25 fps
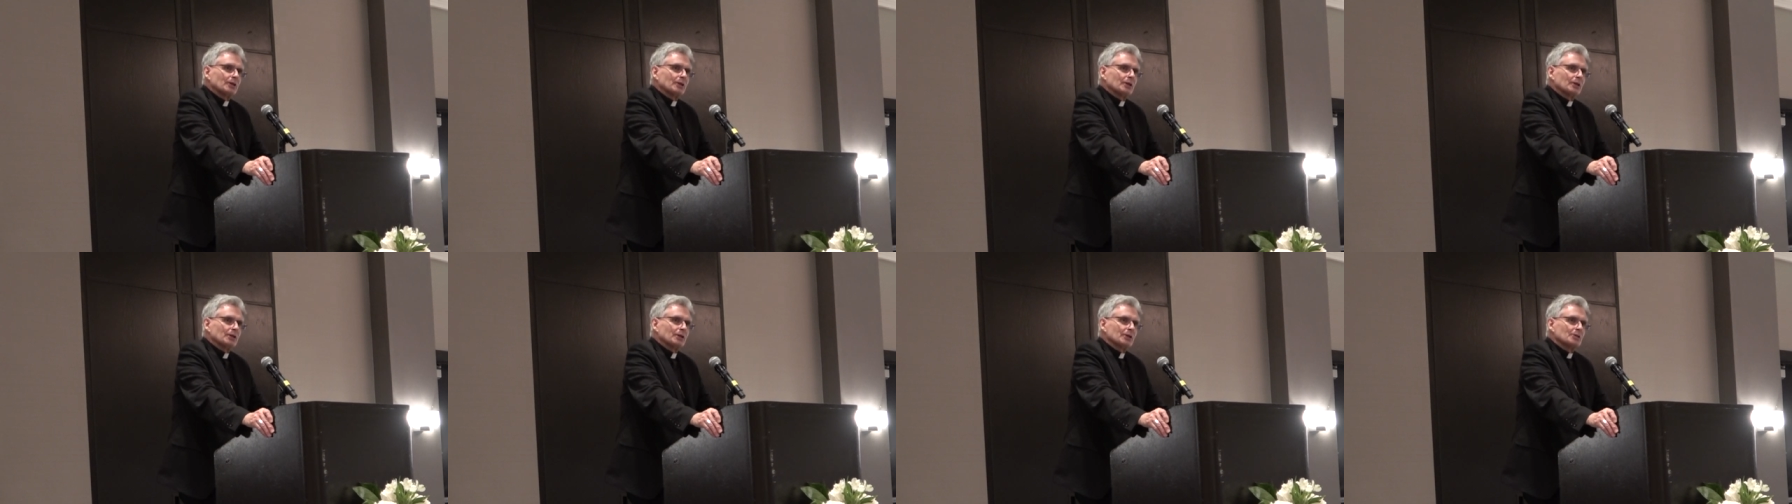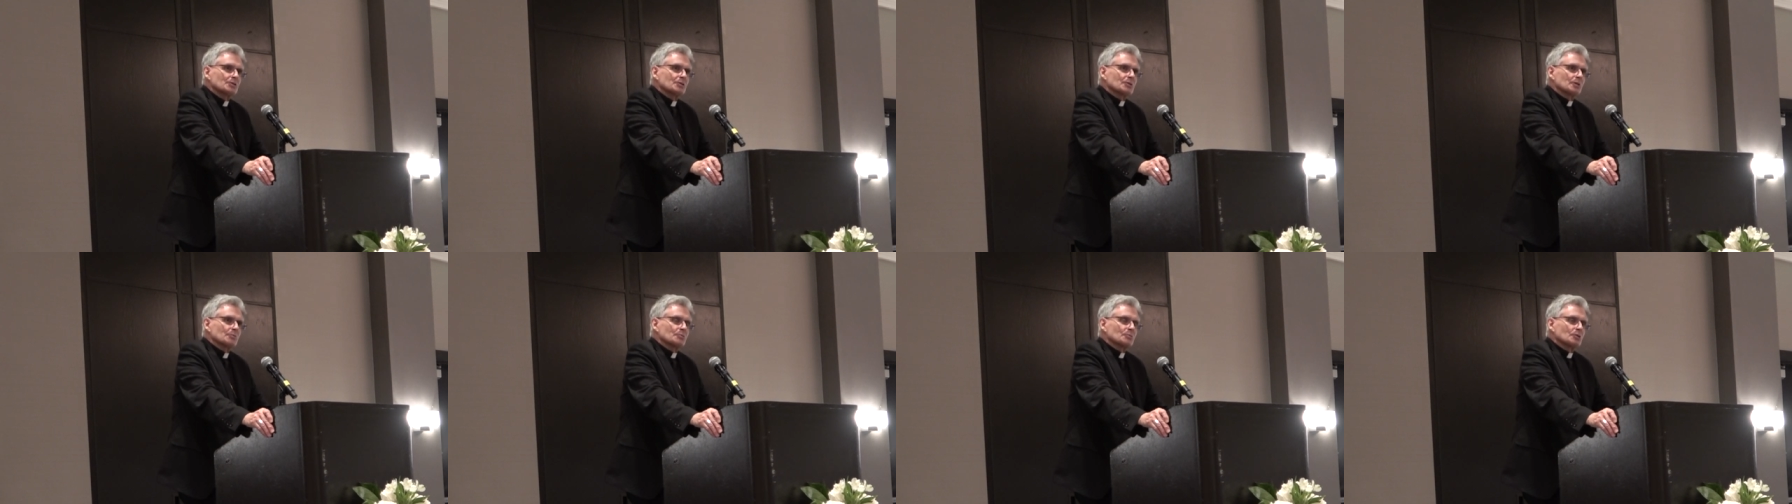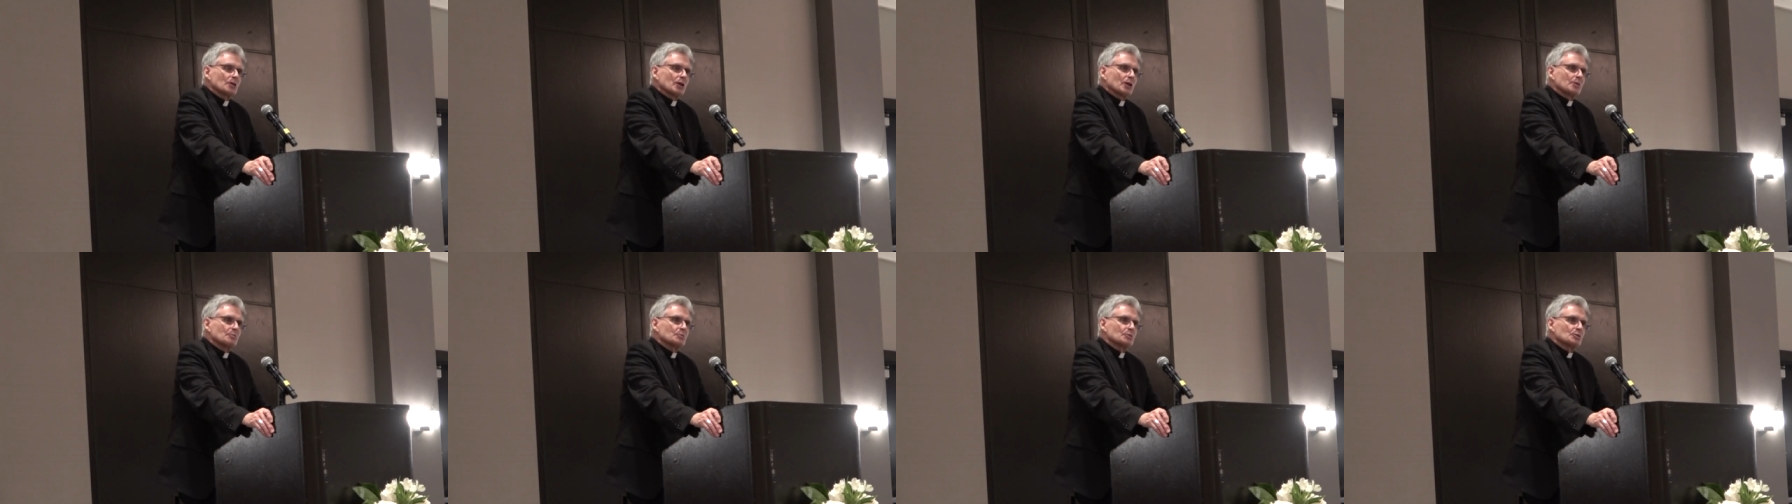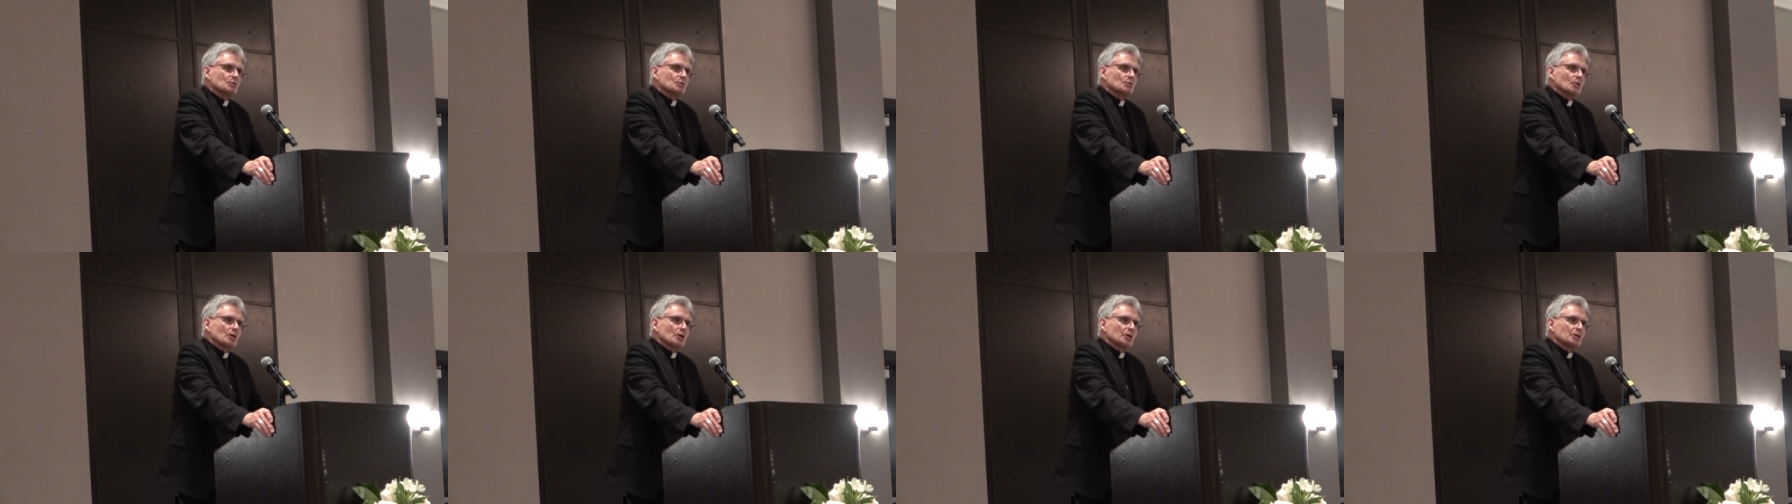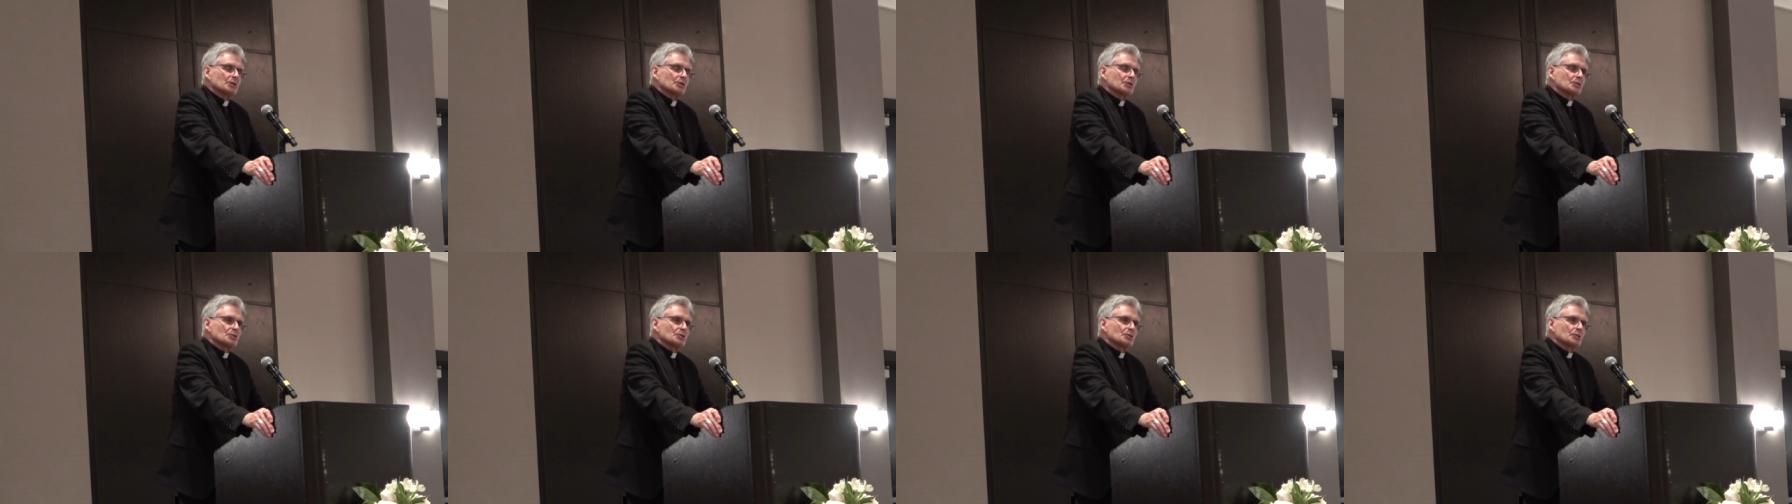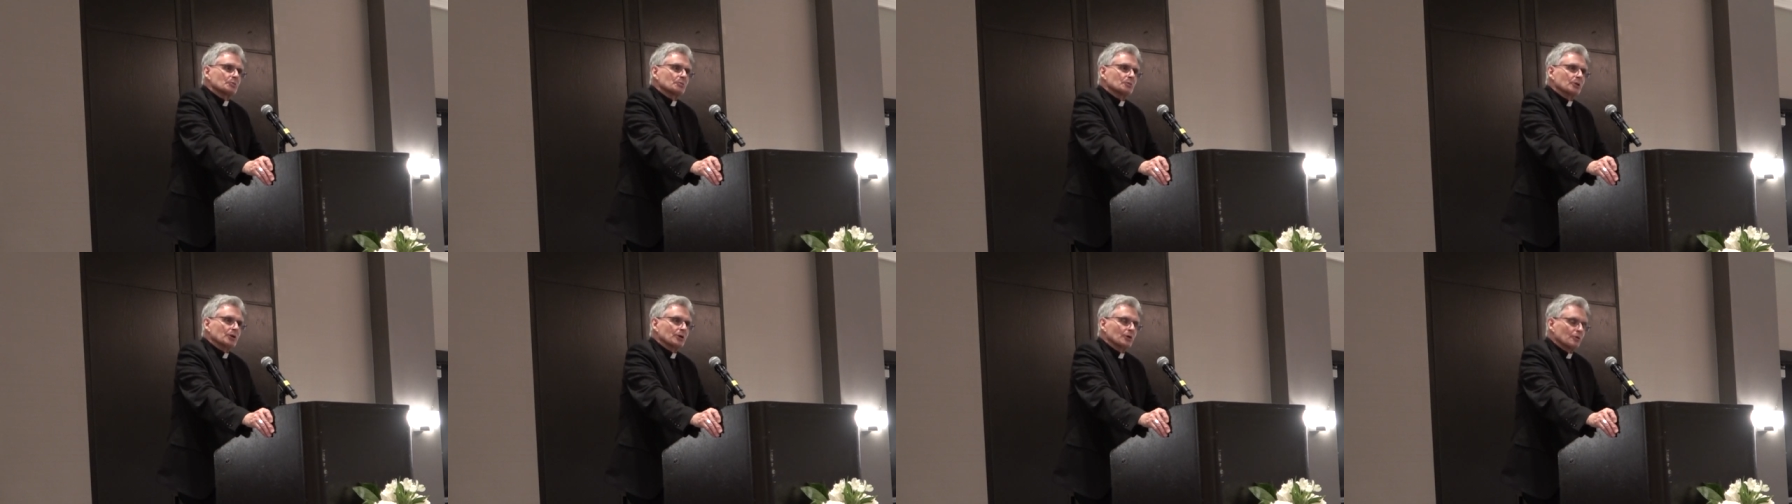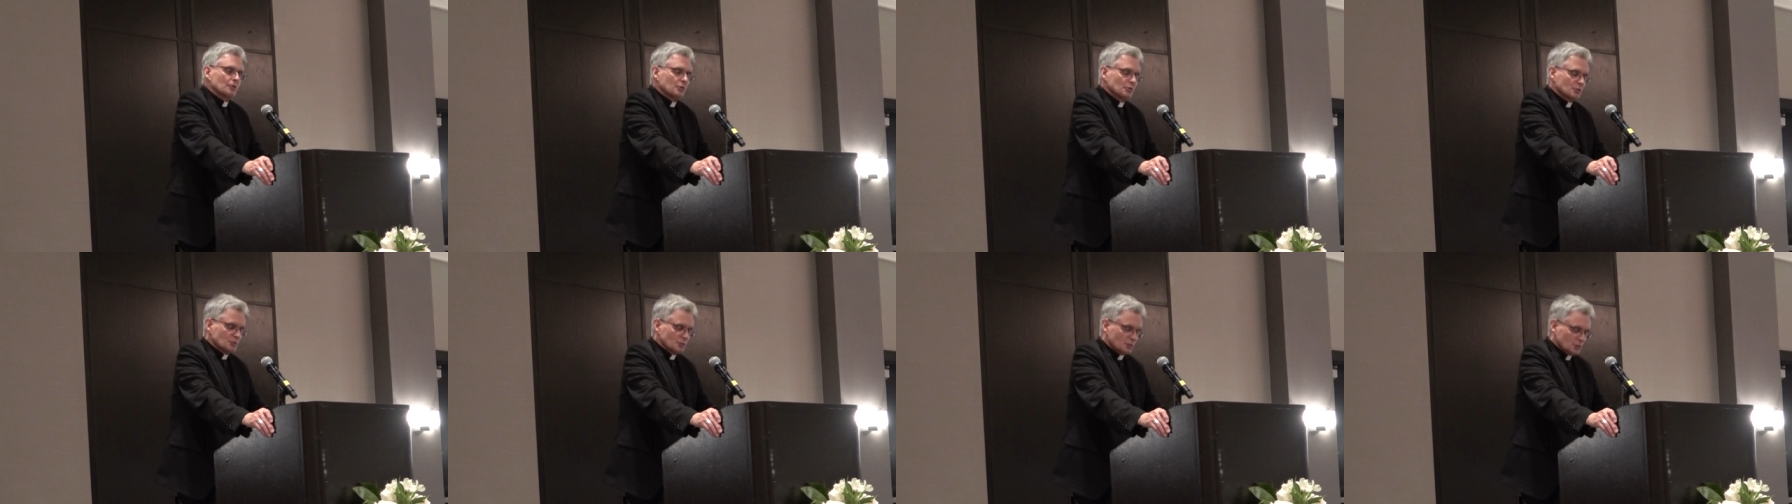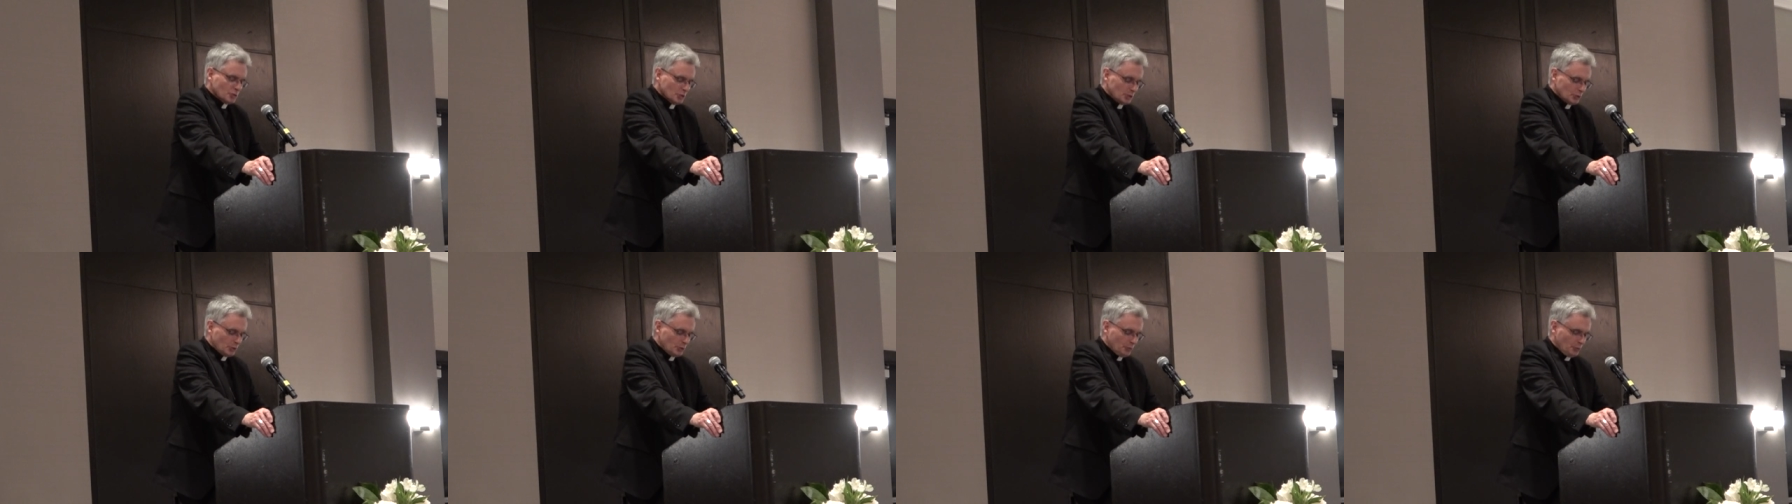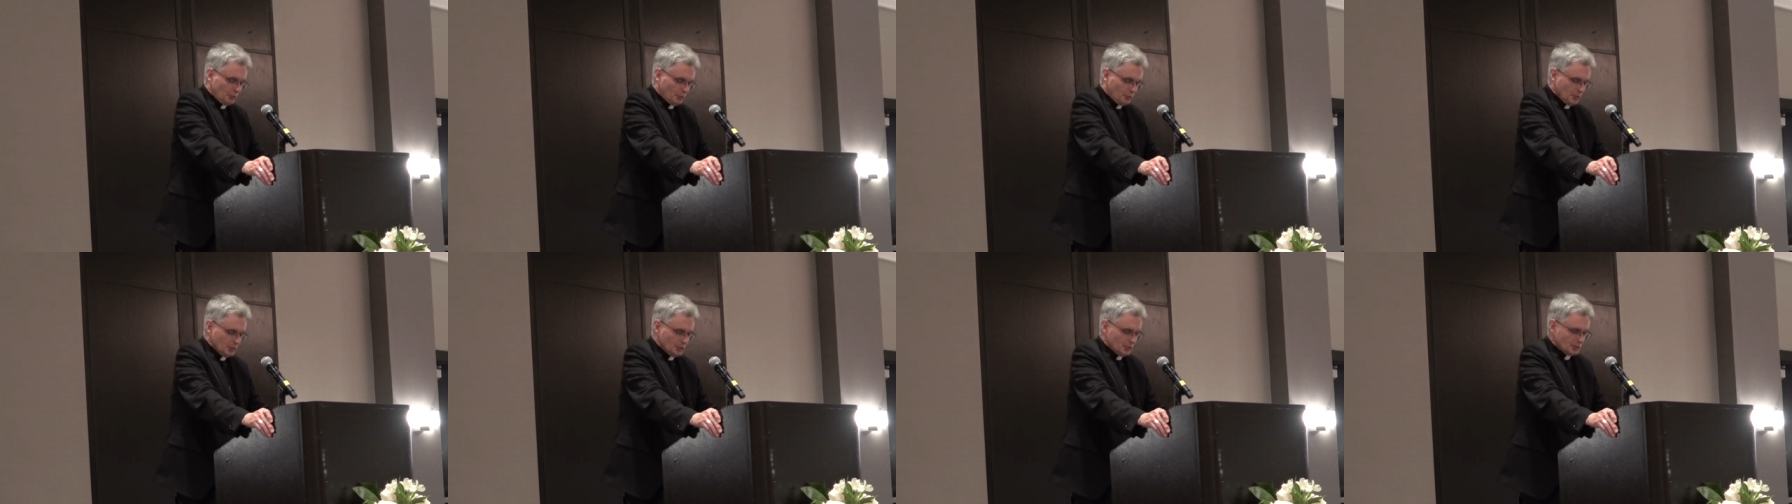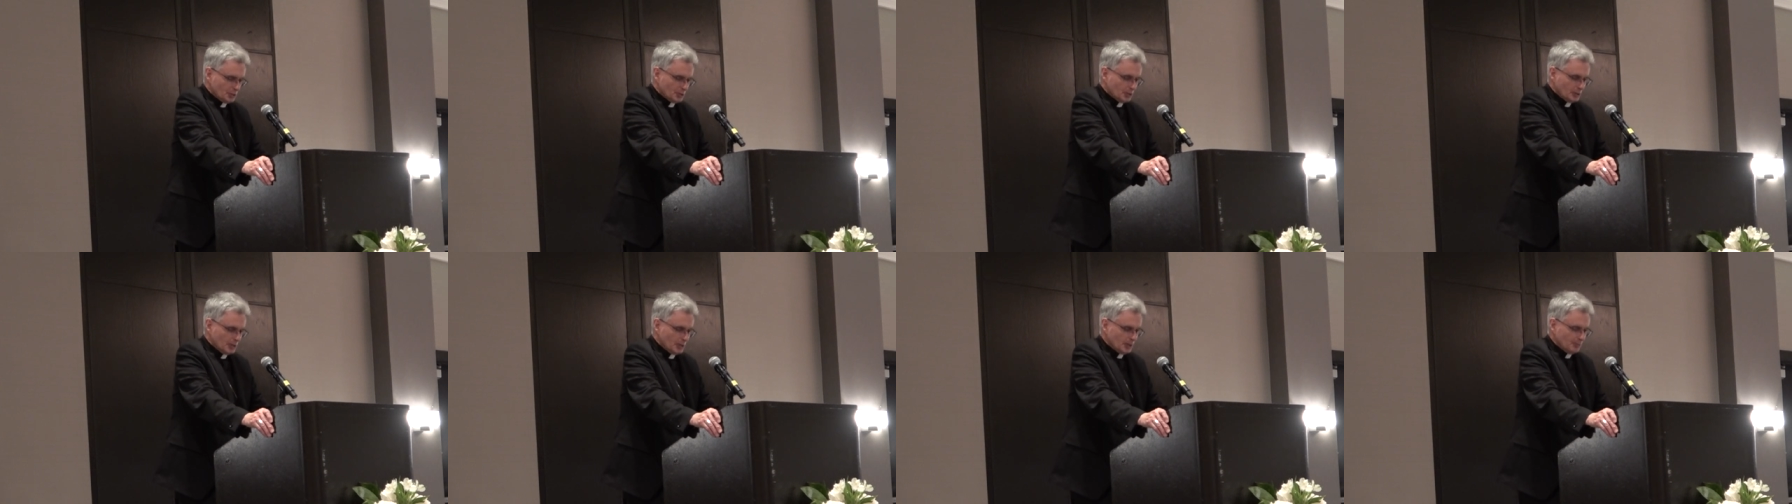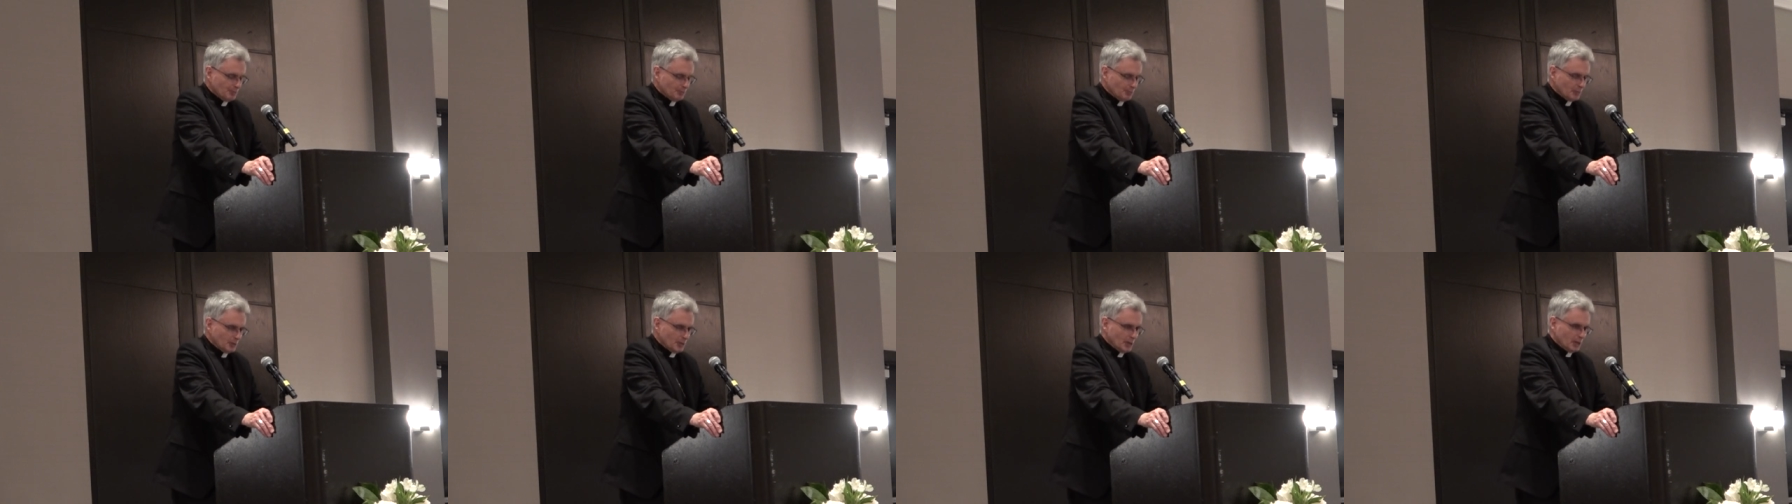And sometimes in talking to seminarians or younger priests,